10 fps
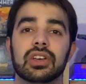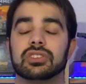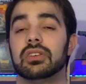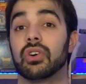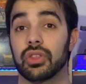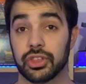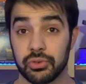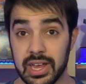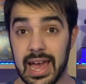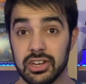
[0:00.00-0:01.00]
so you've got
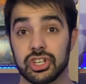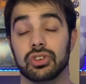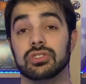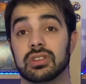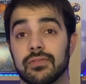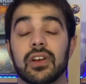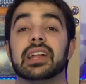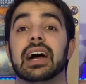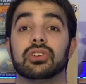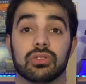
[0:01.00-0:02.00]
3 HQs to fill
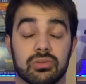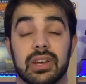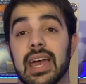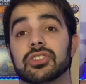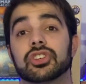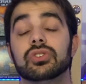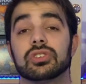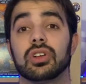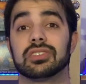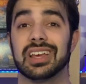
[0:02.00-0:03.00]
out your 3 HQ
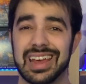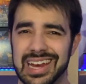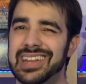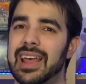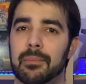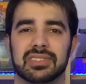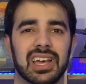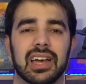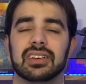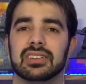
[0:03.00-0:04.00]
slots in that
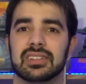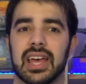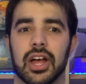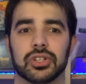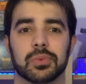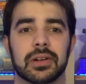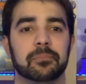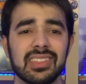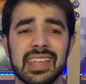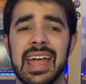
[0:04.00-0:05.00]
battalion detachment.
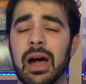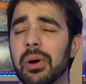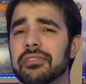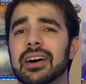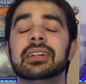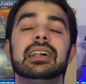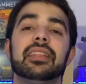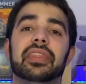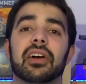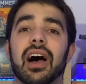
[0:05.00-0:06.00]
However,
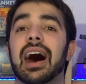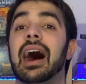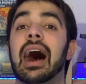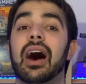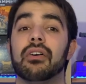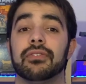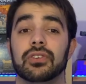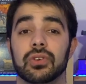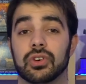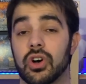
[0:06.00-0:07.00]
there are a
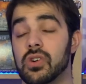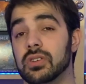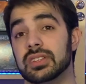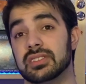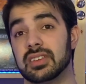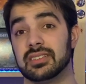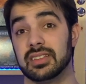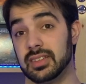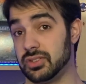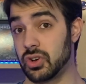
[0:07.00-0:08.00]
few cons
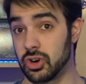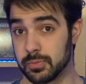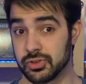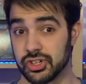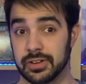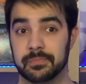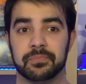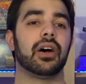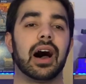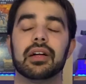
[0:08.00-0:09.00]
to this option.
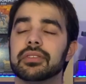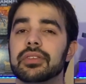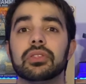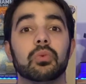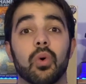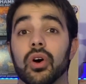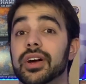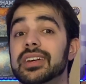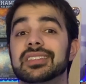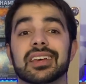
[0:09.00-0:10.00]
Other than the
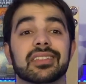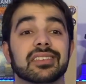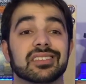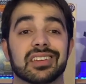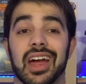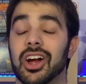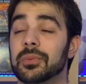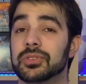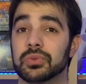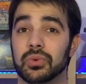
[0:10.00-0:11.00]
Warriors and the
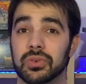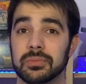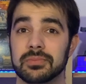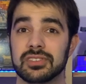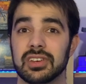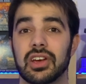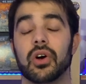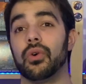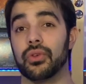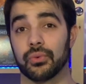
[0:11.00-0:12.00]
Scarab Swarms,
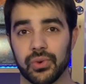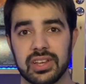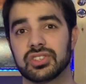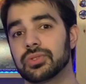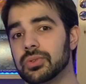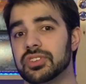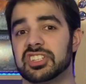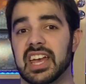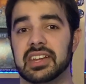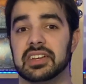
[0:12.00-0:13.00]
the rest are all
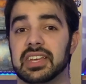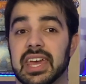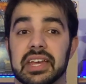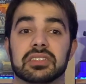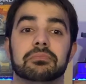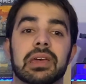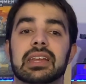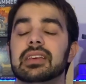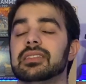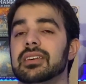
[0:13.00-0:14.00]
standard kits,
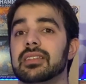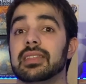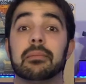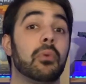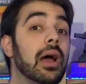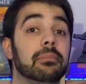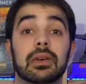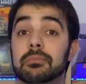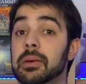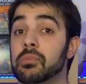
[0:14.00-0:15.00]
meaning that they might be
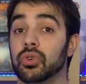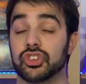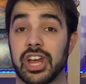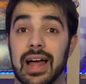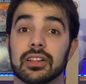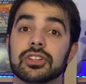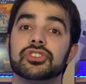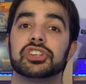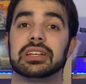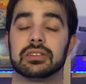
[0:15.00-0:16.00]
a bit more
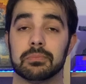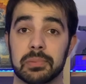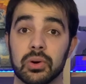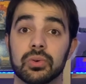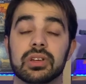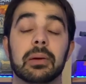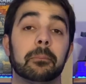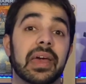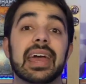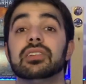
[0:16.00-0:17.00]
challenging to build
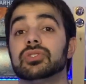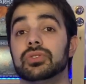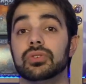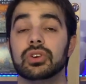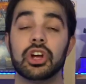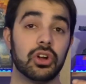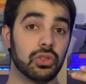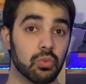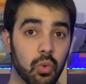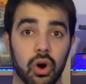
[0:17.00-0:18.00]
compared to
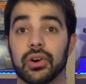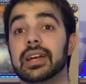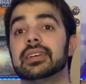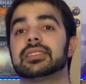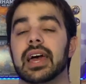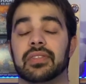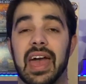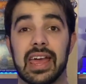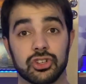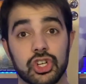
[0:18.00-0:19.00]
the Warriors and the
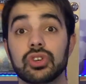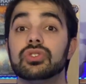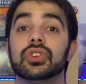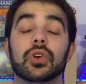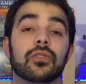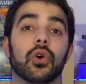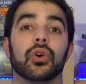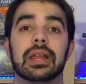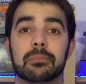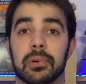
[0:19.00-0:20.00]
HQs that you've
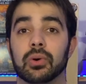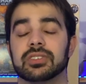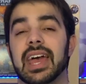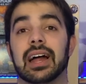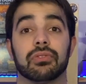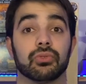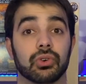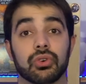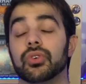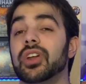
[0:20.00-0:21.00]
already built out of the
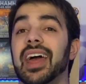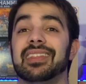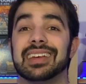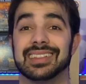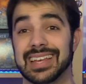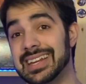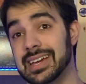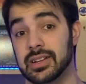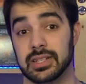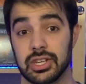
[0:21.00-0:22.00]
Recruit and the Elite
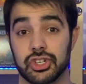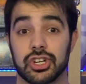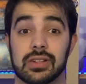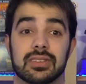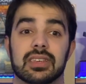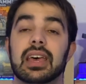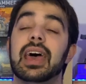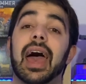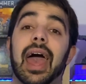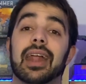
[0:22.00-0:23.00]
editions.
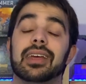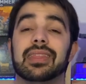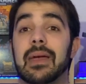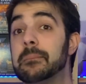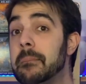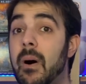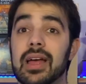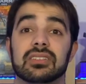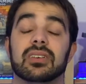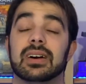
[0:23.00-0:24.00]
And they might